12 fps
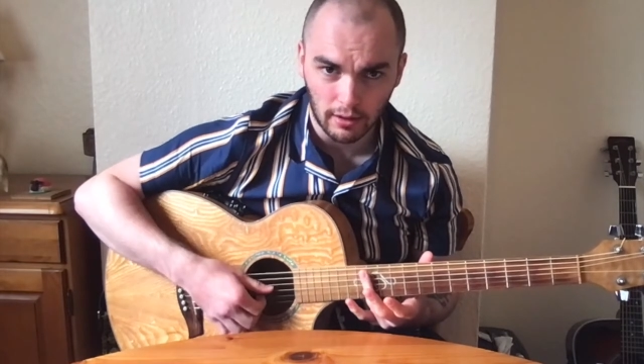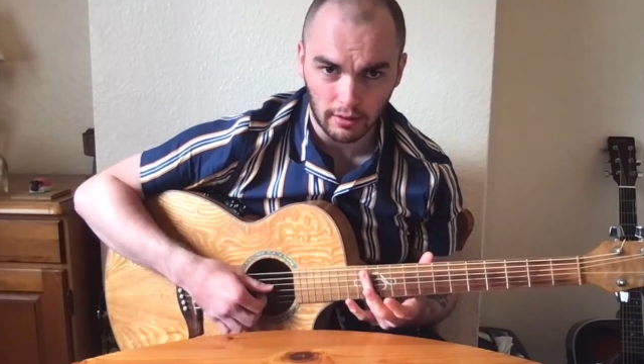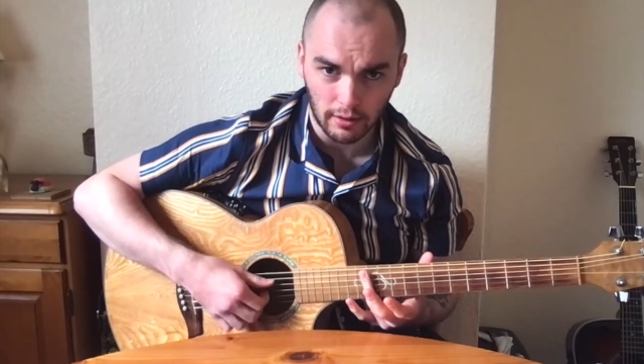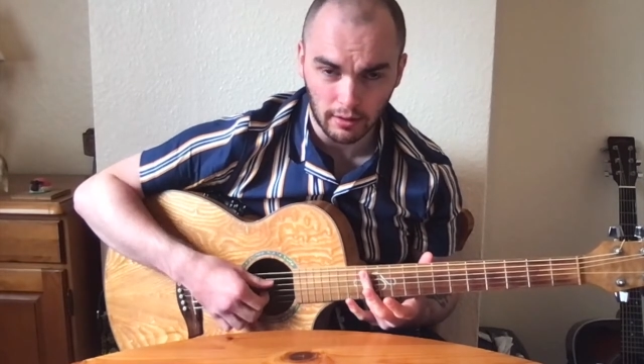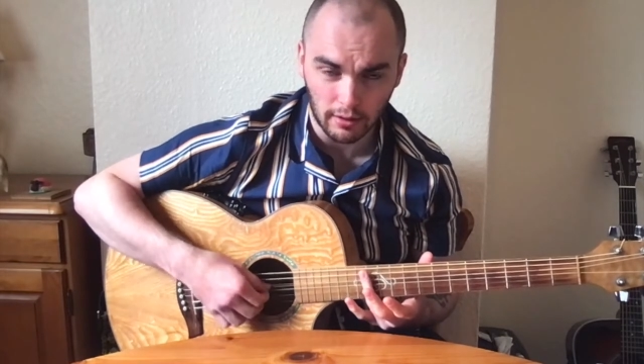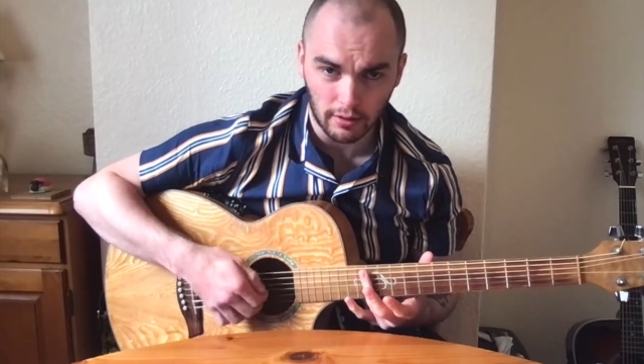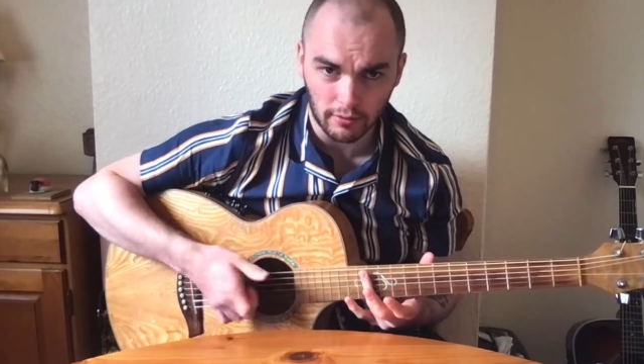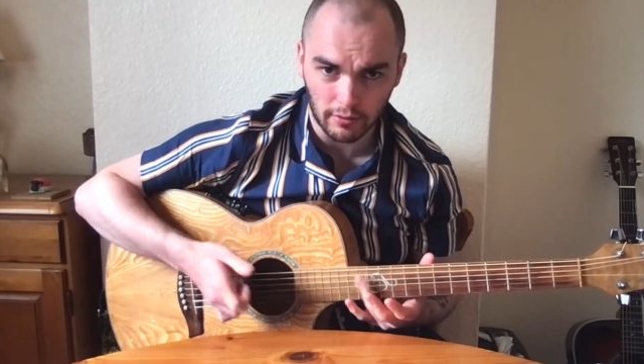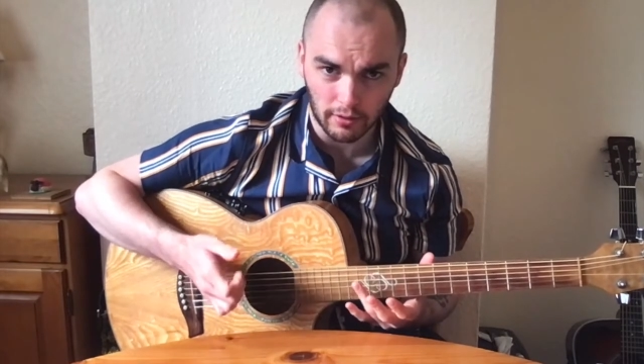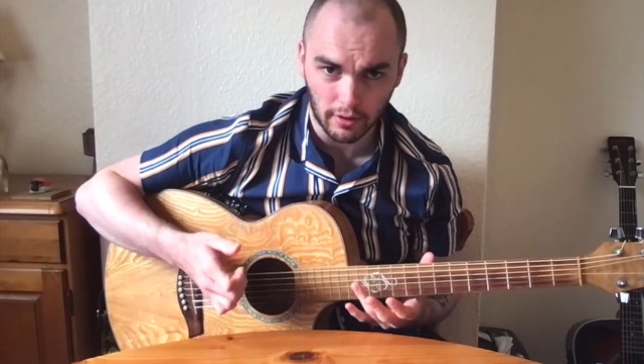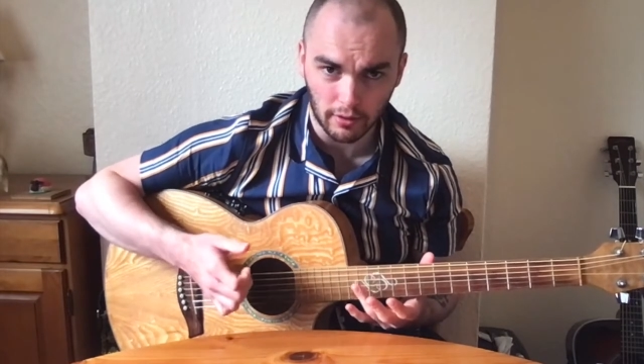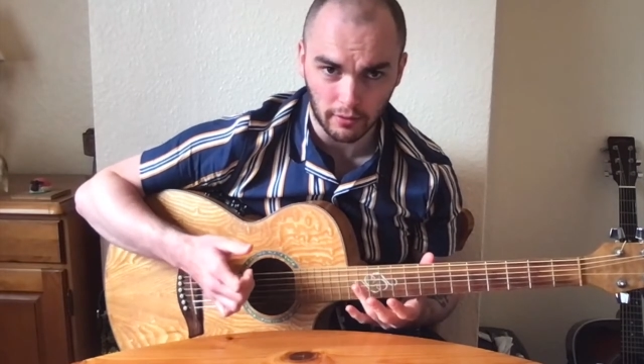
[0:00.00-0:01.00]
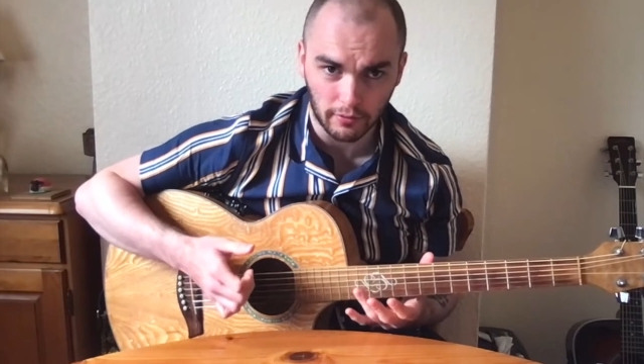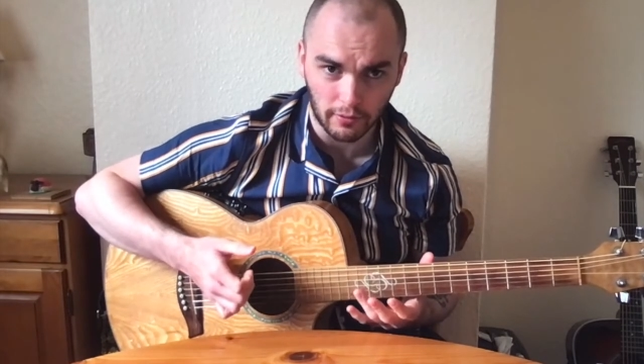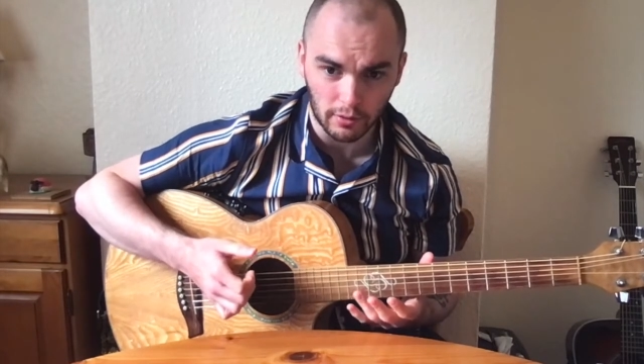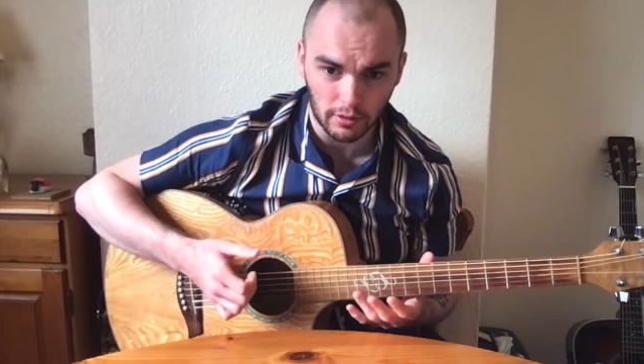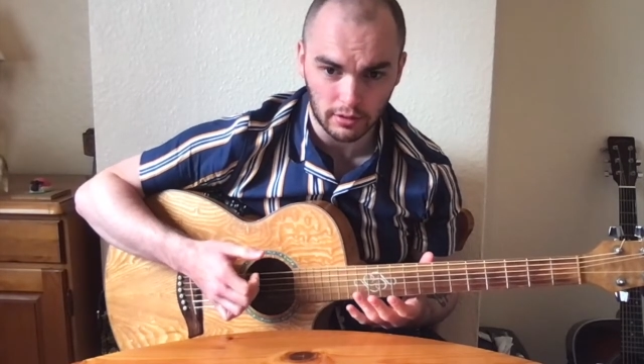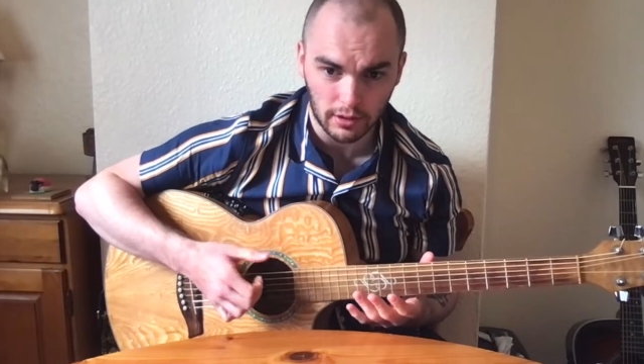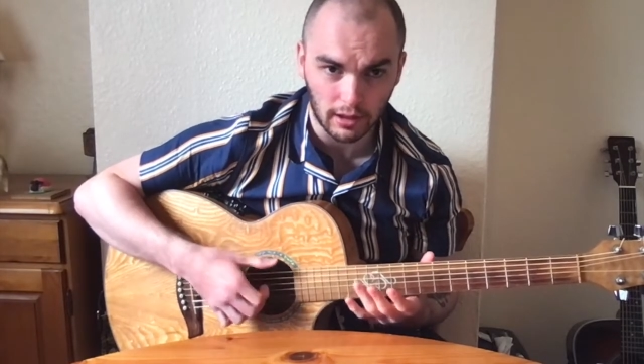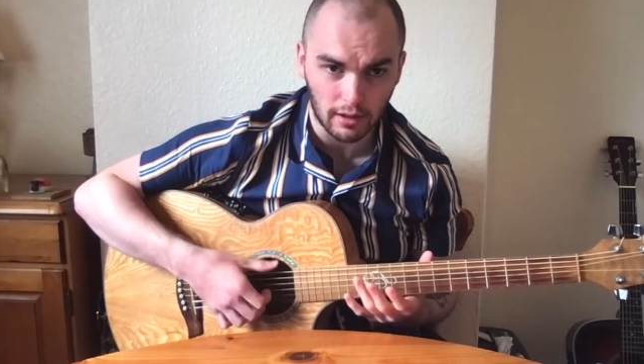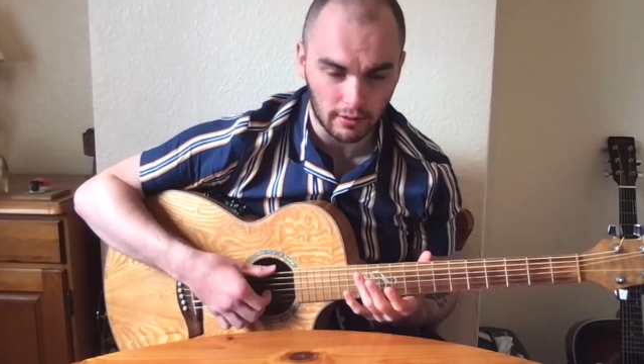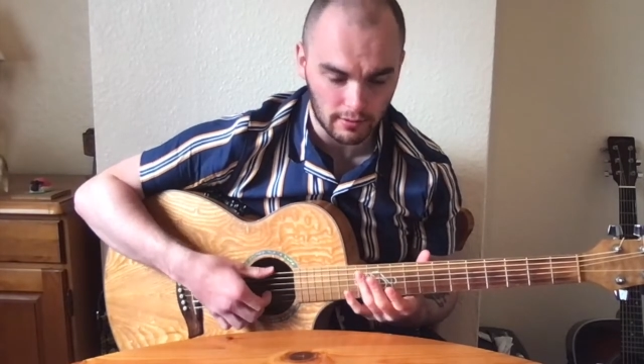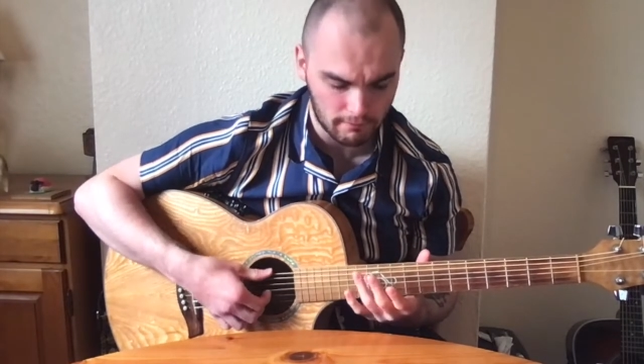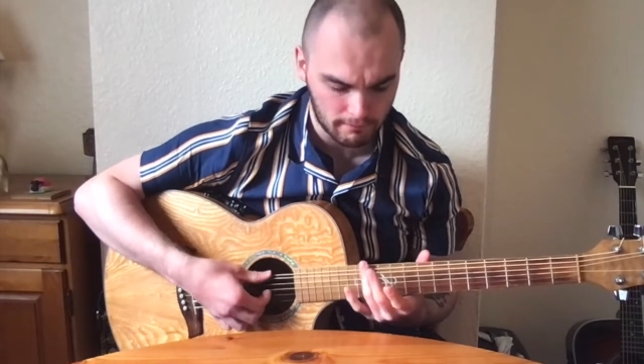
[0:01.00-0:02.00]
the other 4
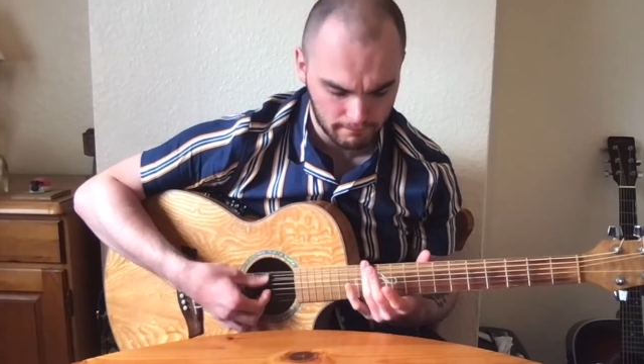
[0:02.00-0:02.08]
together.